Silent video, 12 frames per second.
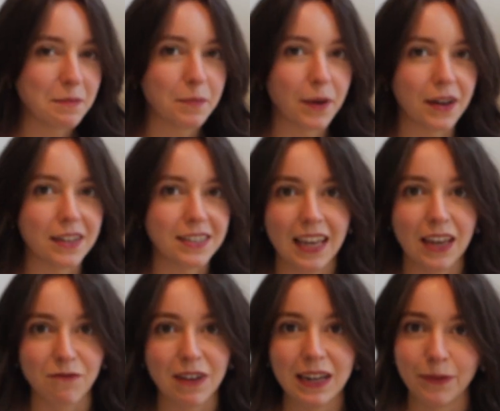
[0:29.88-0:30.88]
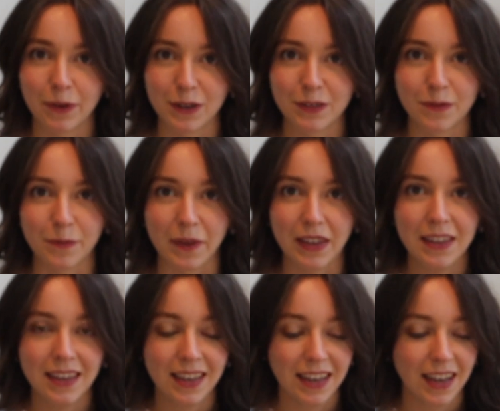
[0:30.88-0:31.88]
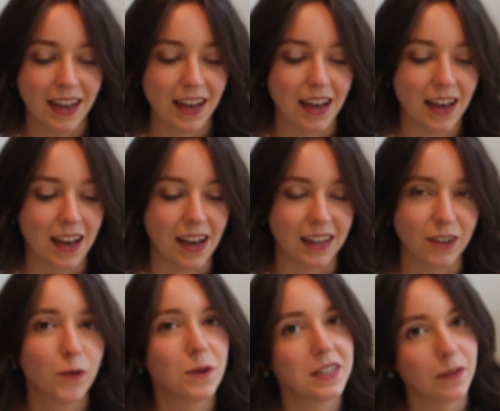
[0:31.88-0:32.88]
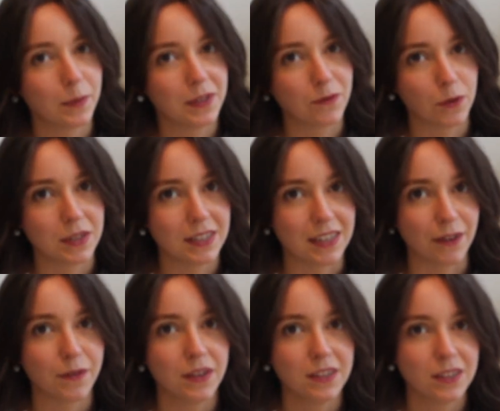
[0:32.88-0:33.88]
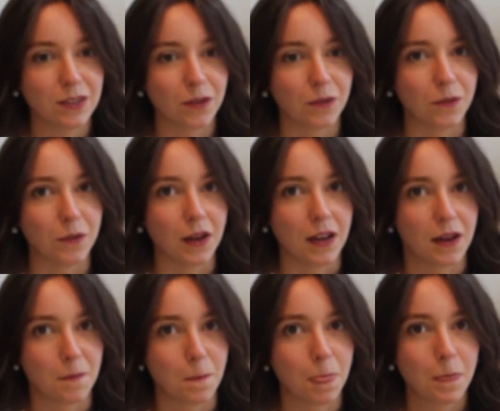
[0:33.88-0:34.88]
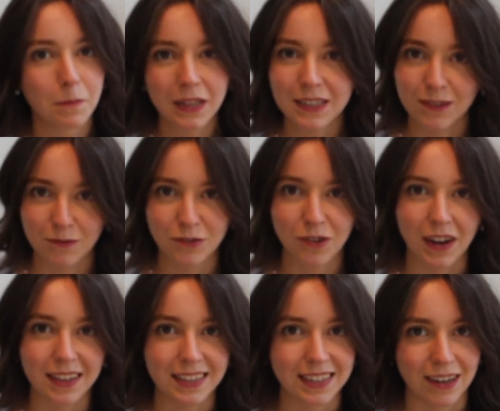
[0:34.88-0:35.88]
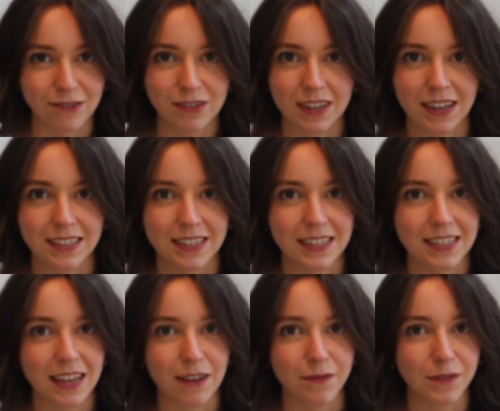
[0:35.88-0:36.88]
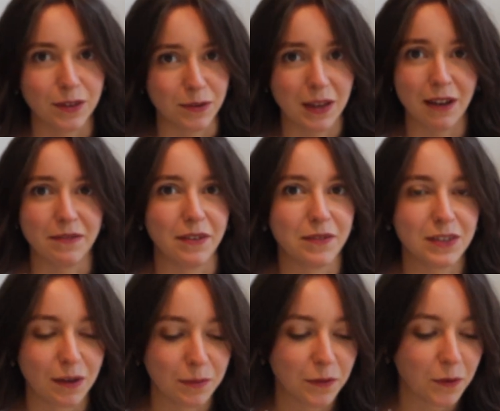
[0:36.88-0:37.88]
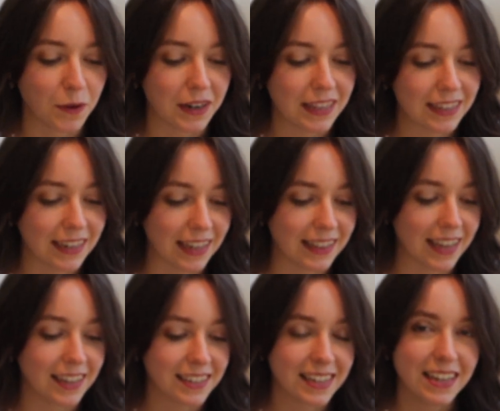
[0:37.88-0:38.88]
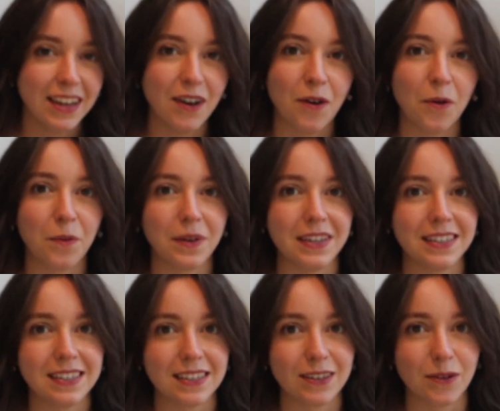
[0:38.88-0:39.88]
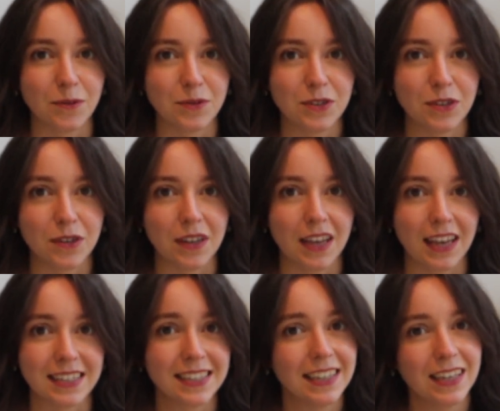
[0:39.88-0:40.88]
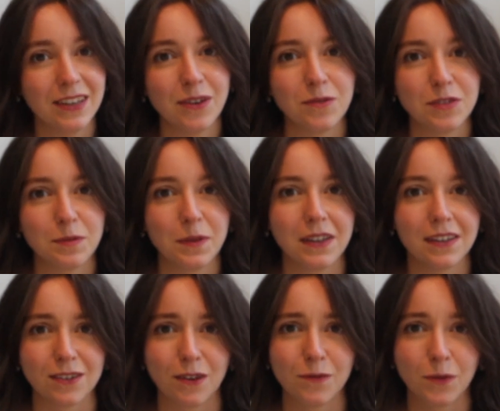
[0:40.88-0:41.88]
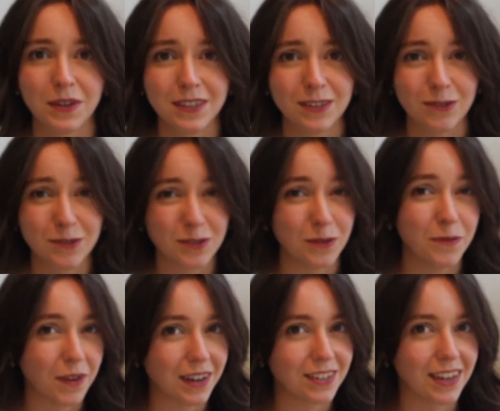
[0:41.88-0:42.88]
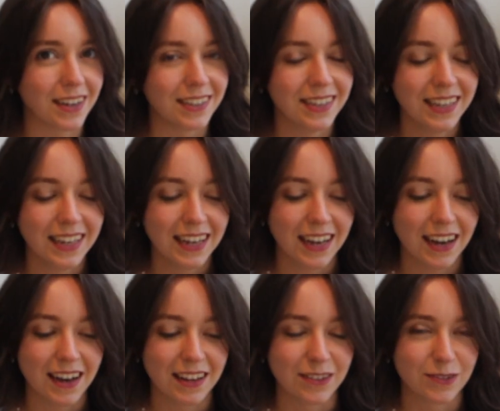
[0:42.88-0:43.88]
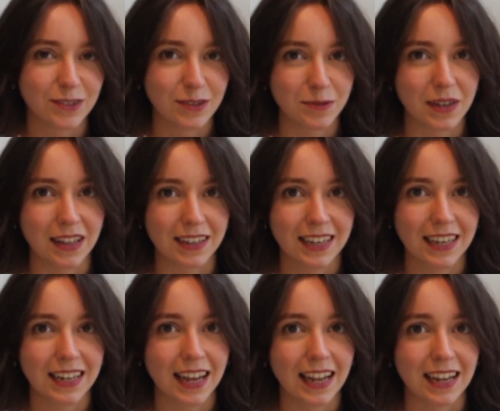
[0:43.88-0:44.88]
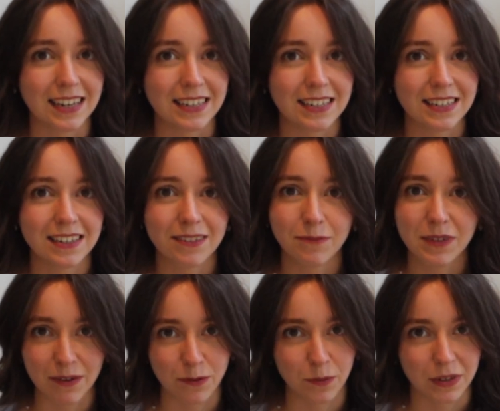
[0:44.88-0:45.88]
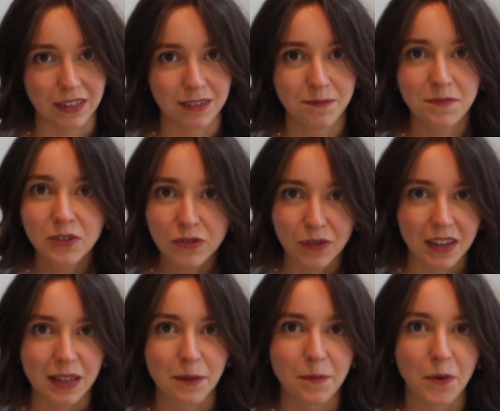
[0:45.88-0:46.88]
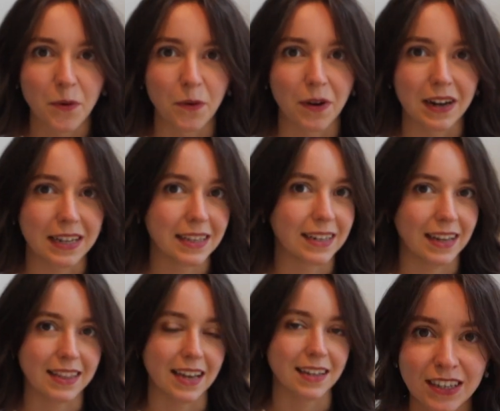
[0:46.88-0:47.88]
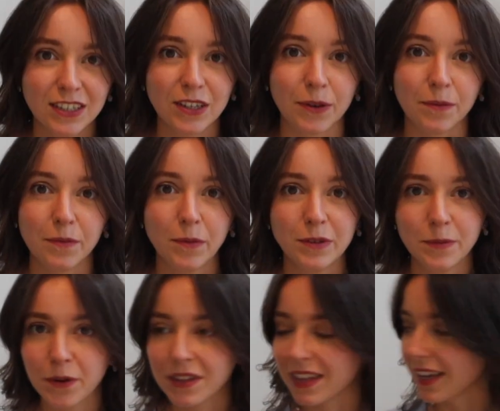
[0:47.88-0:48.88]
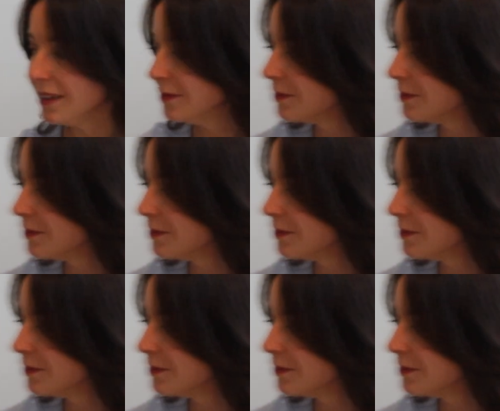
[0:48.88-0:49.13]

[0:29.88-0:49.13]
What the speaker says: but it really works for me. And of course everybody's voice is different, so please don't try these exercises if you know you haven't ever sung before or anything like that. Always go to a singing coach because our voices are so fragile and they're so delicate and we never want to strain them or anything like that. So the most important thing